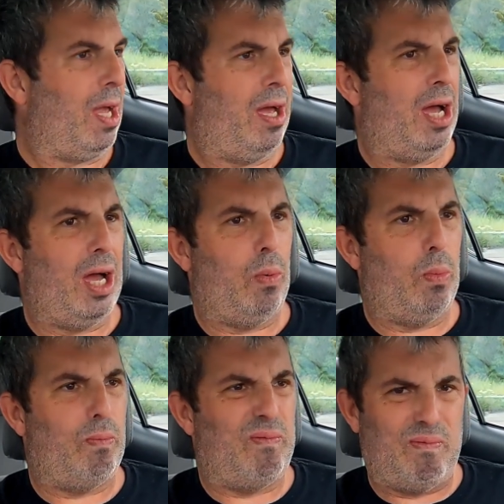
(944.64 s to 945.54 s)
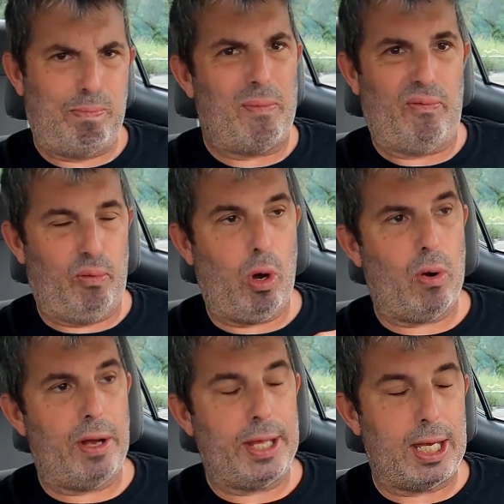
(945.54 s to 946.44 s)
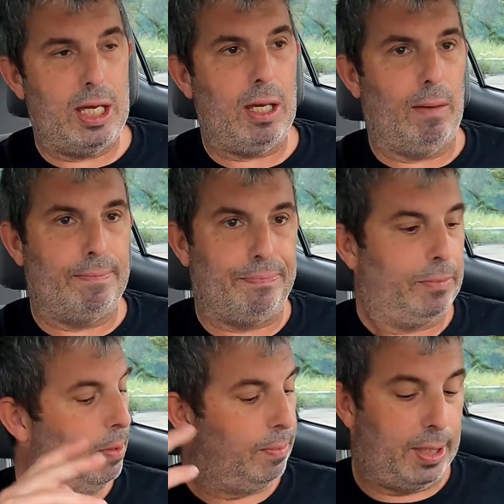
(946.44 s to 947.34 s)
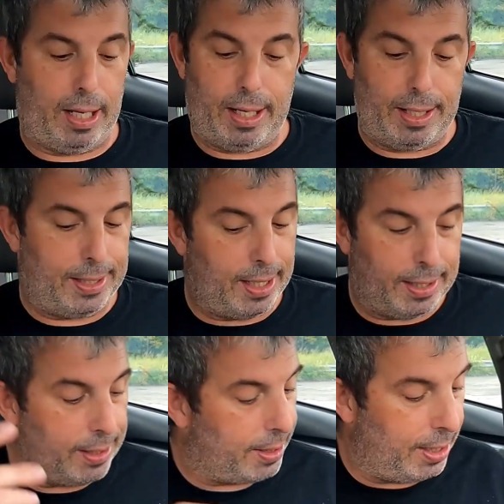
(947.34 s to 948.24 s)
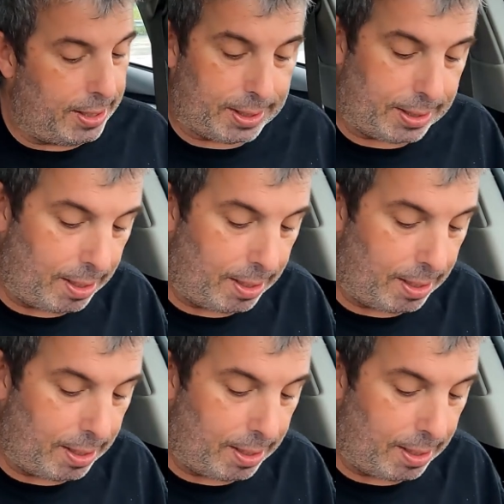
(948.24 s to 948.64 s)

uh, but four on the heat, 10 out of 10 on the taste.